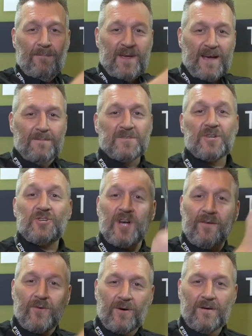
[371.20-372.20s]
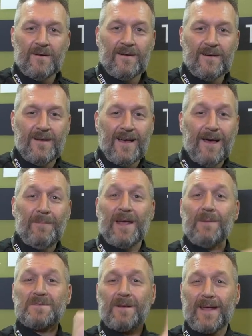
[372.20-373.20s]
becomes a shovel,
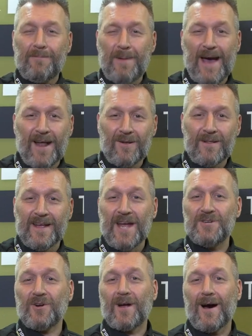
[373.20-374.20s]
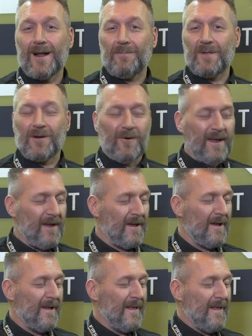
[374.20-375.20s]
becomes a paddle in case you're caught up the creek.
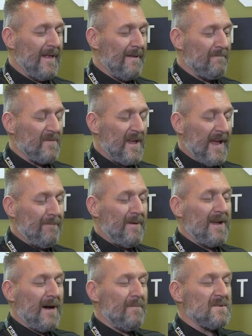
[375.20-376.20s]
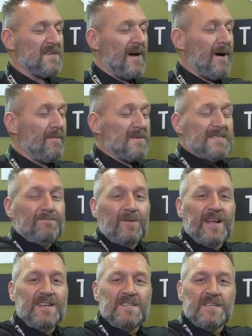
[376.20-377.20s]
It becomes a
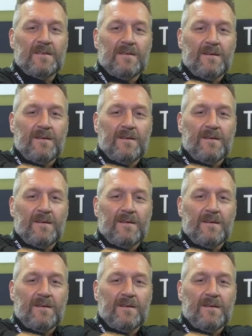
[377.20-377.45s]
splint,